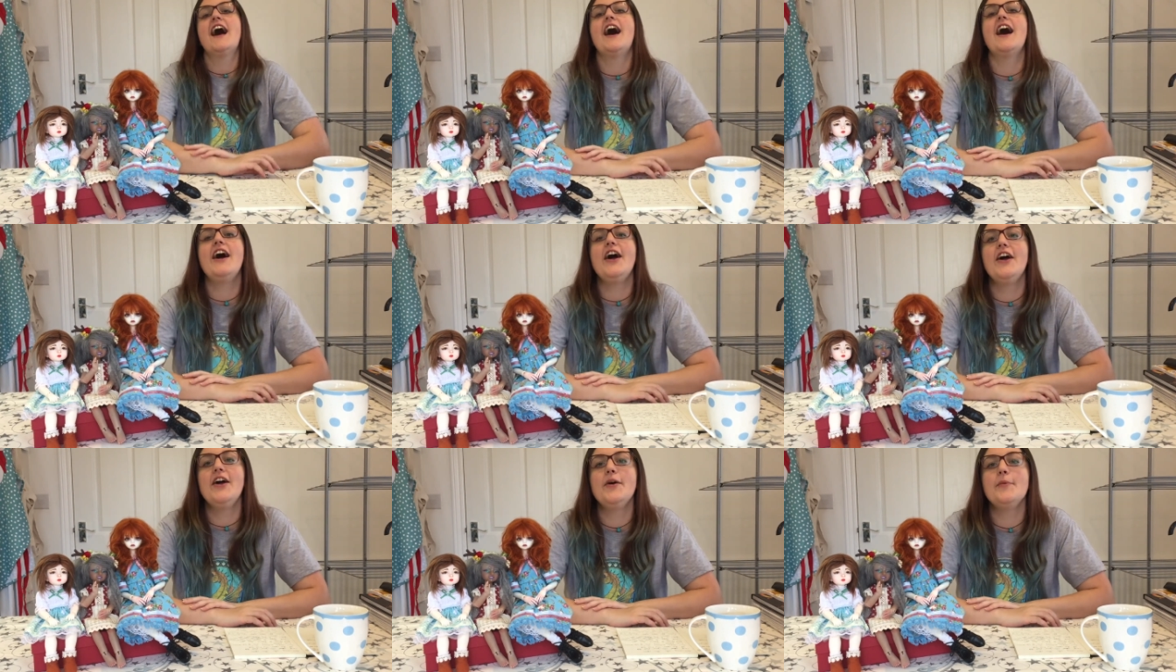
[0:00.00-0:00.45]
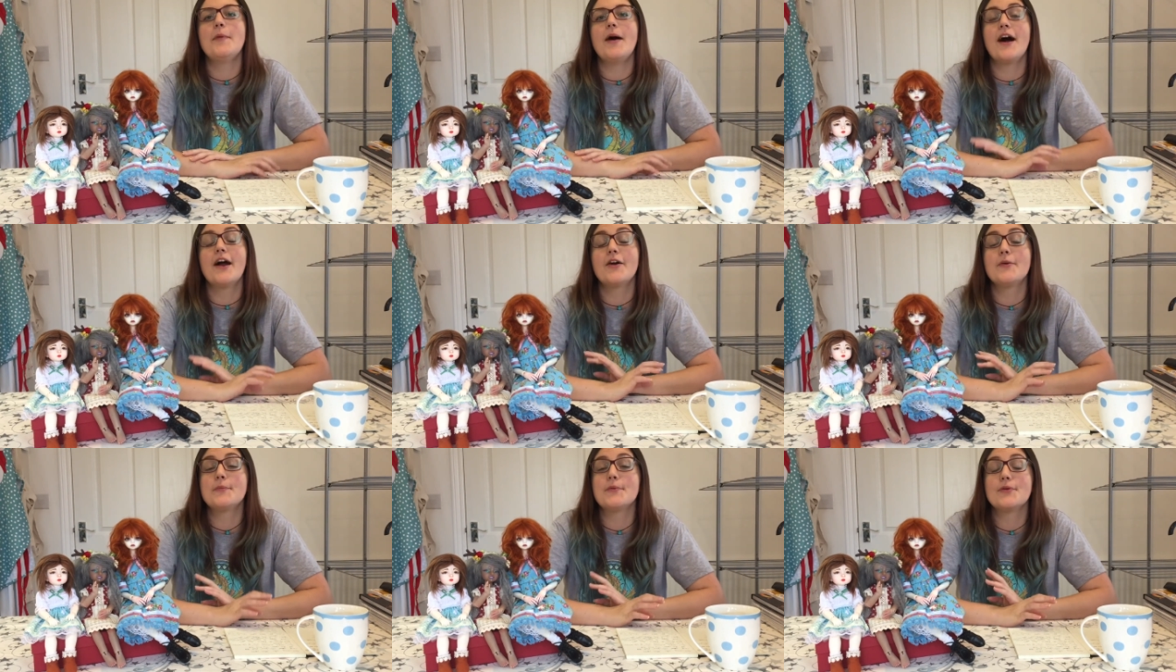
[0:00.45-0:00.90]
I
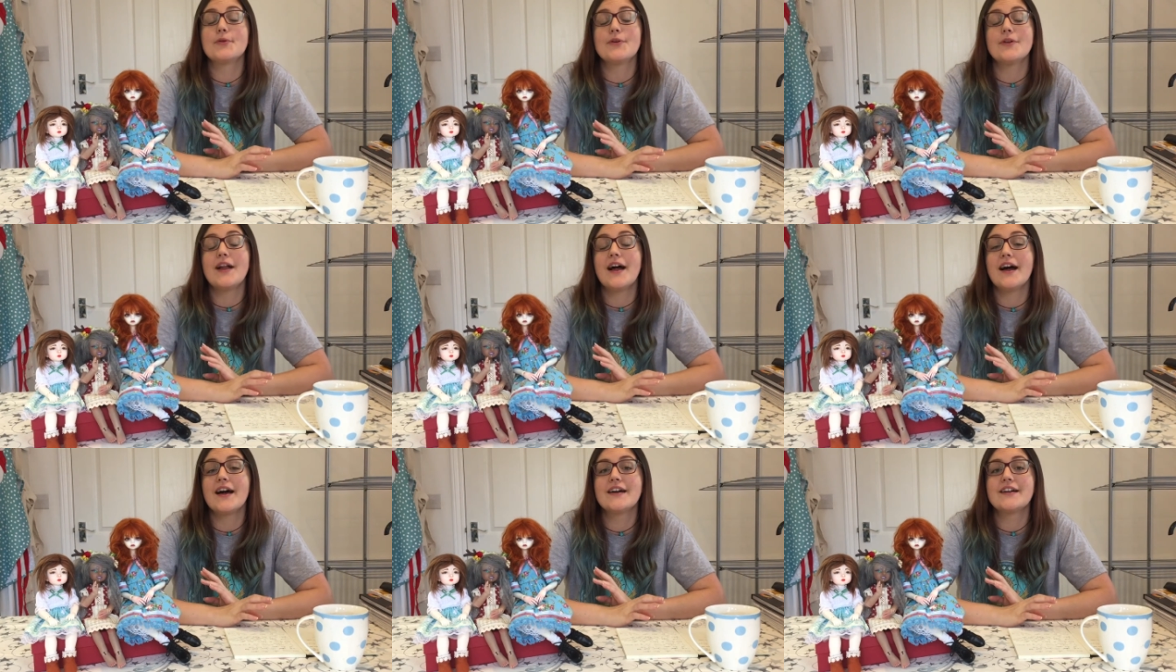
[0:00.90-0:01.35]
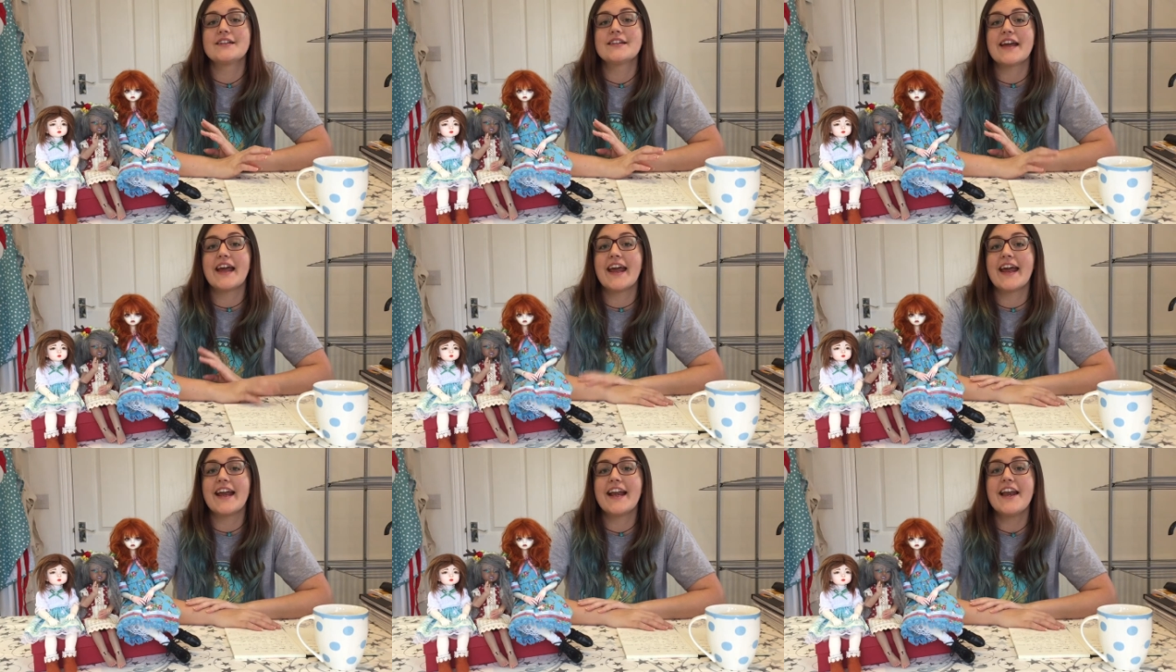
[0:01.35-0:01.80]
hope you all had
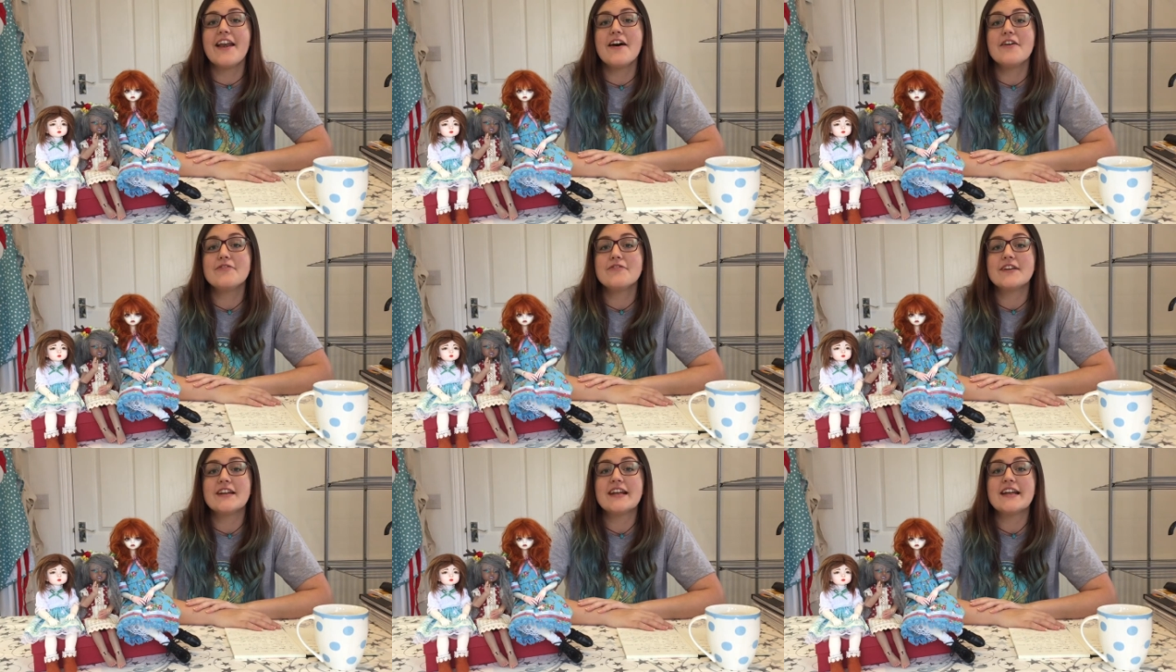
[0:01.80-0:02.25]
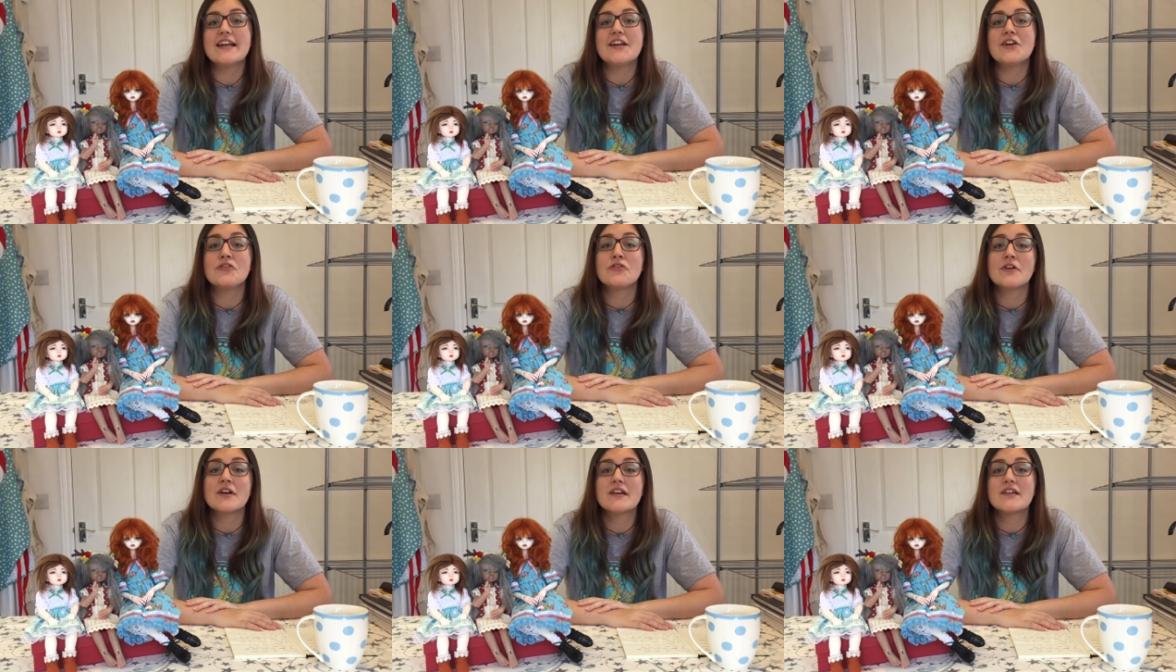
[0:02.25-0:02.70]
a lovely
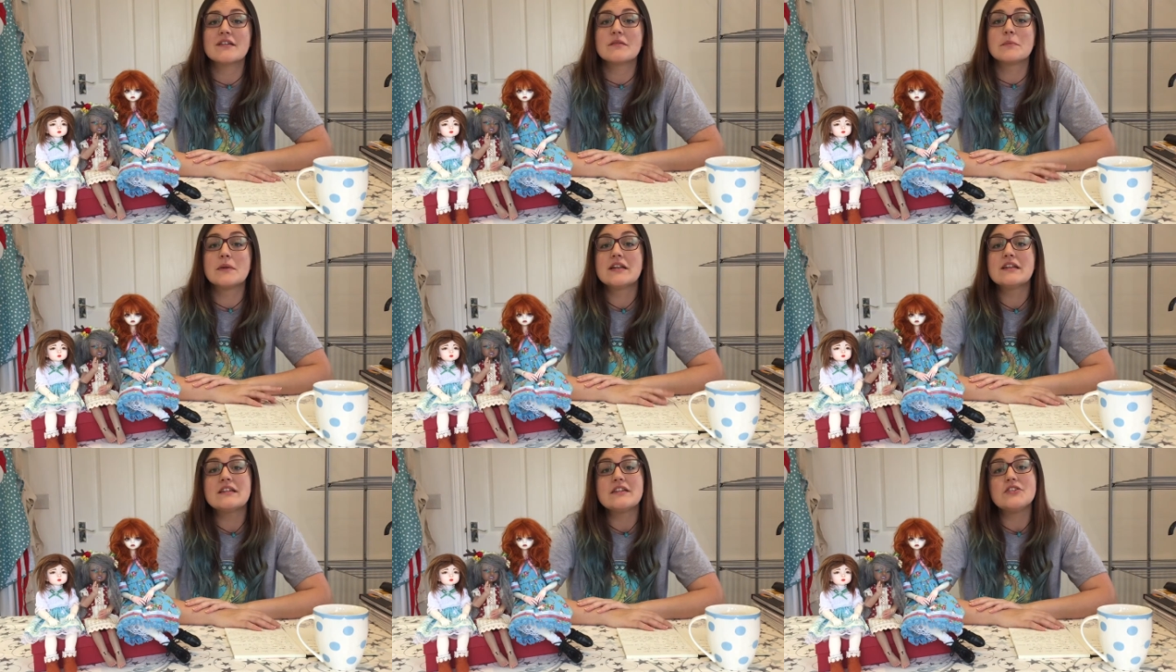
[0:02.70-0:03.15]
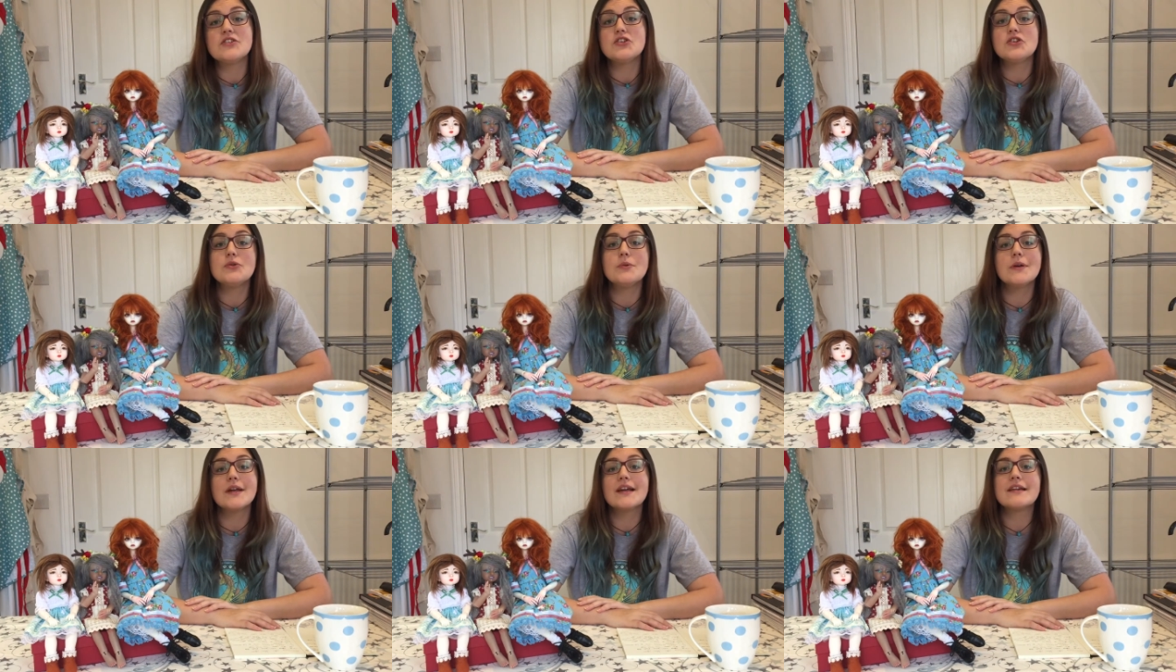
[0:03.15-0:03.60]
Christmas and
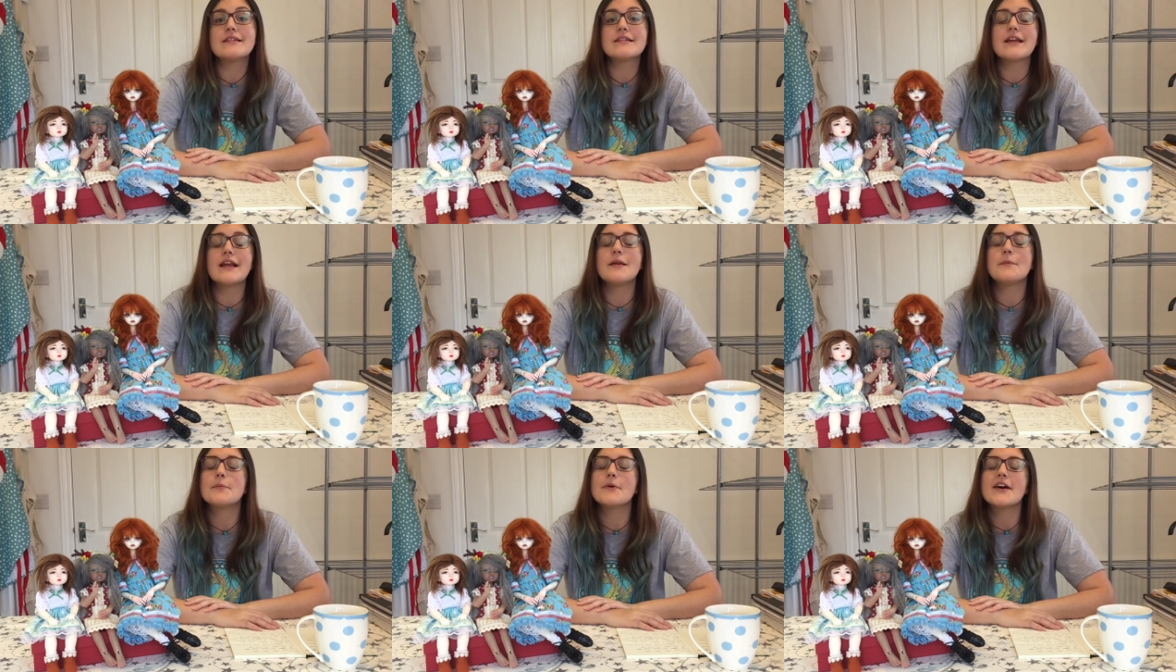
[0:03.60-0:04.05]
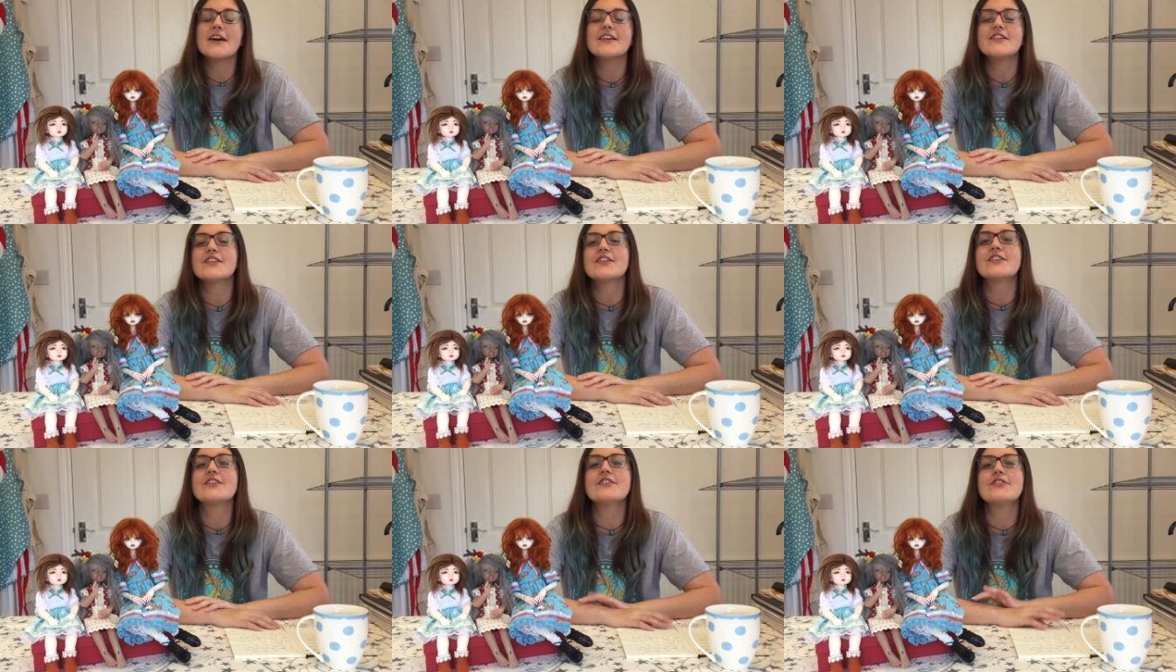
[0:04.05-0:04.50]
New Year
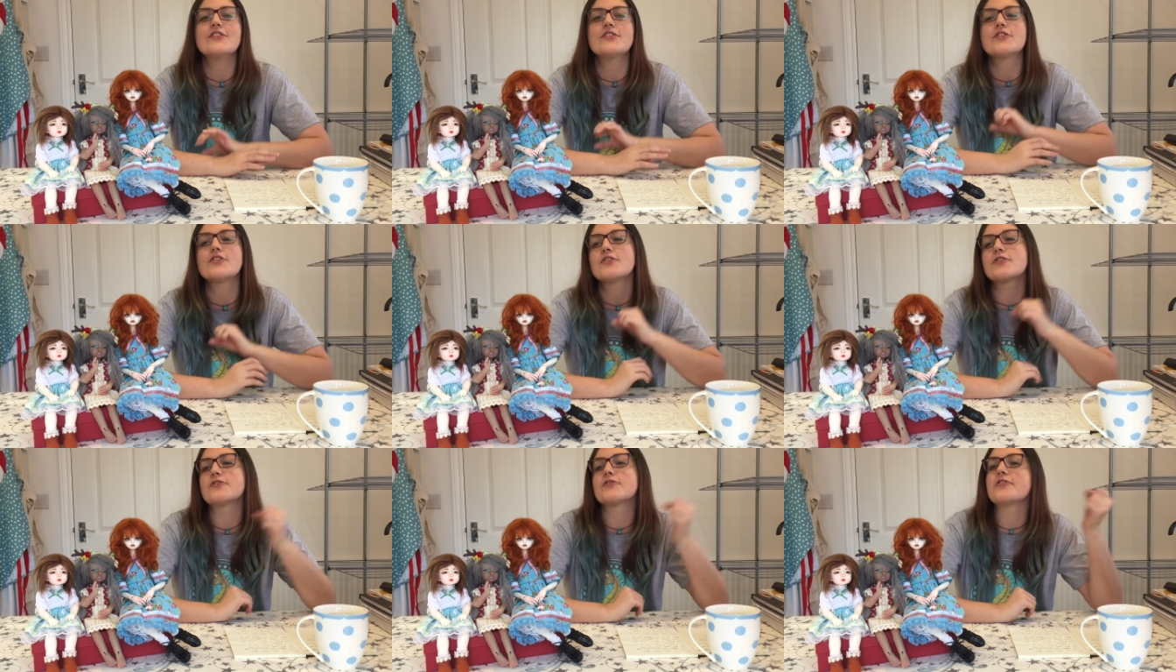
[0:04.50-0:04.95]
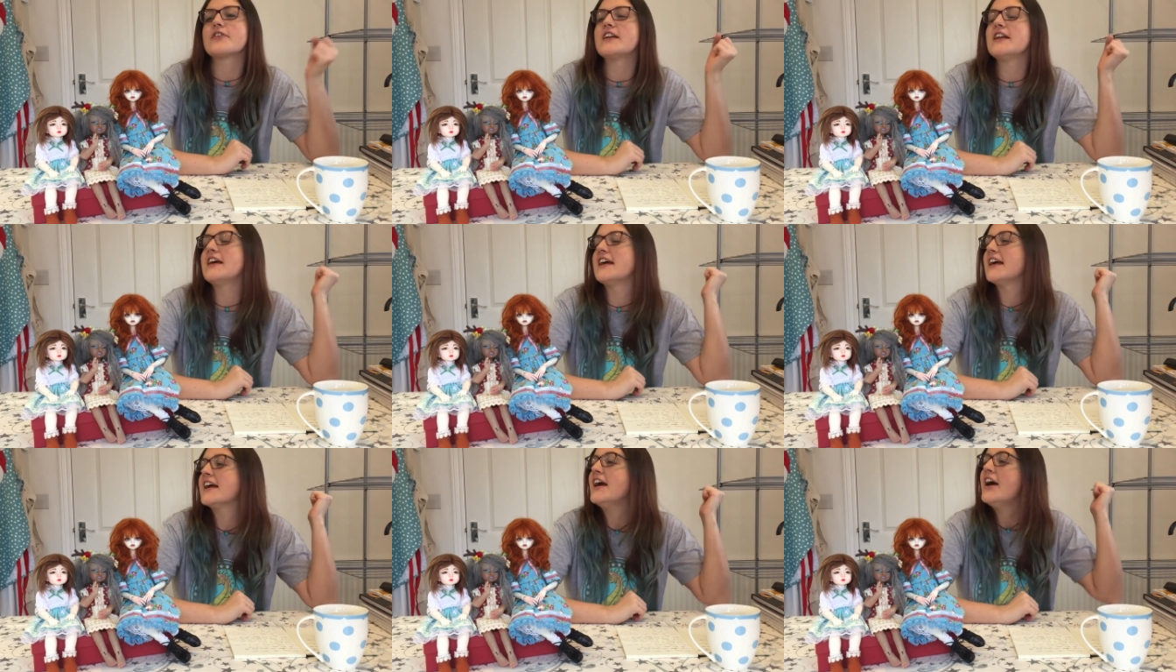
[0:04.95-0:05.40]
celebrations and you're all
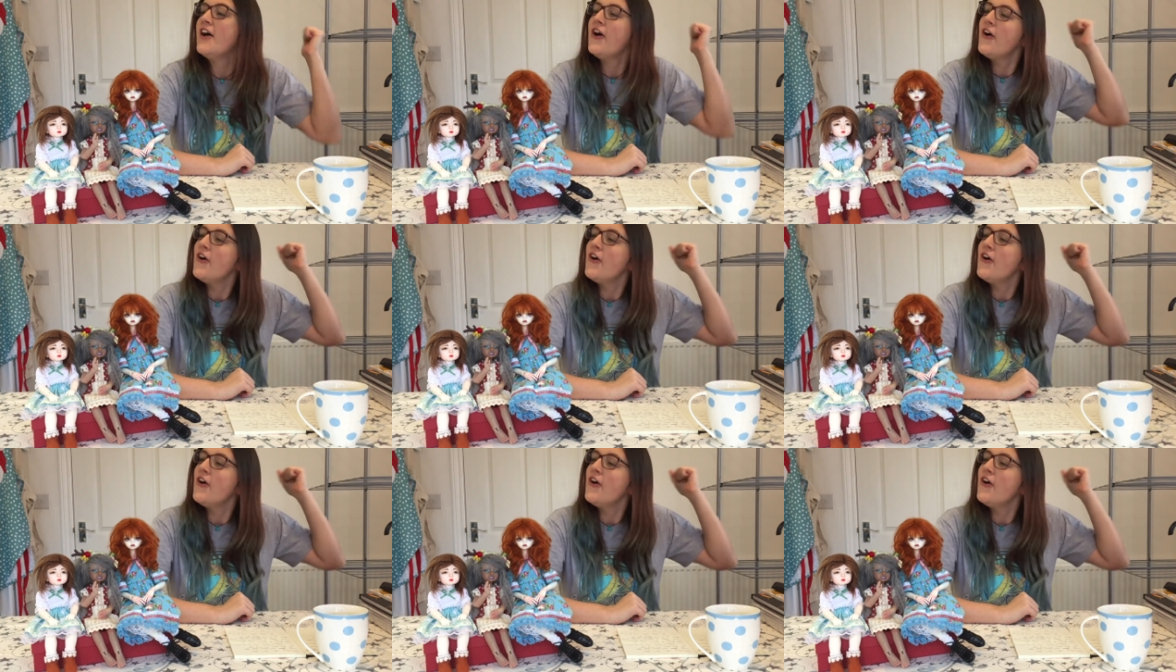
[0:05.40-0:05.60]
feeling